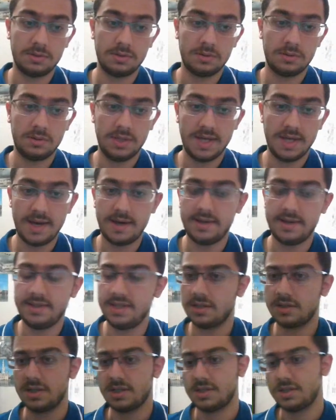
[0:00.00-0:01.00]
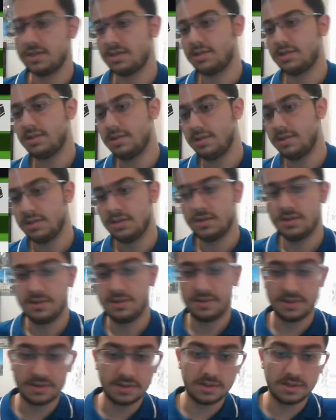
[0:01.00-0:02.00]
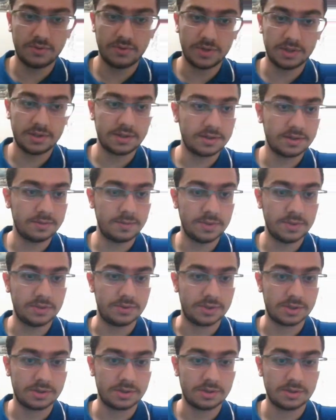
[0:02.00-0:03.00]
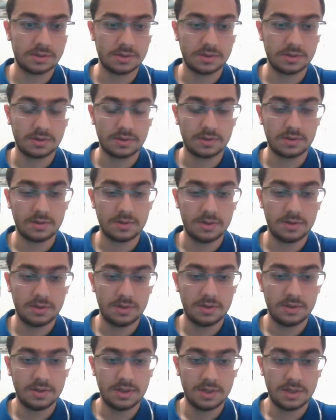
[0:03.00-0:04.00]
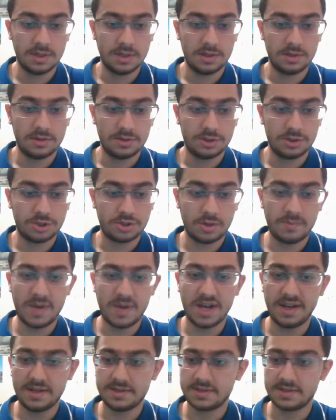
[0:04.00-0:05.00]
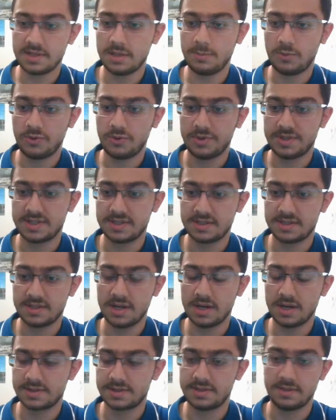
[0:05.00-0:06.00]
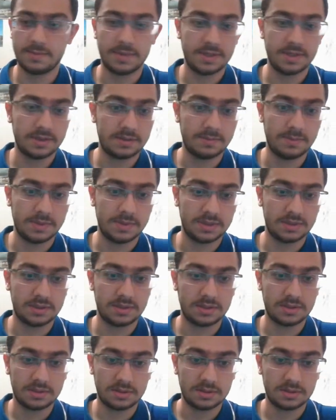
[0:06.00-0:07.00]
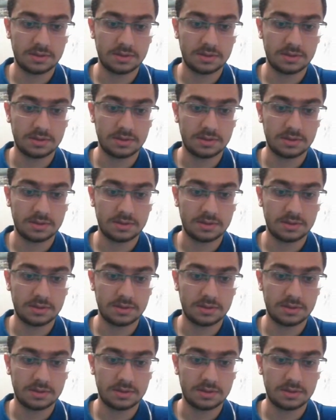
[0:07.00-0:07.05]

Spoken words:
Yeah, I dig this. This is a really good boost. Sure, minus 10 points sucks a bit, but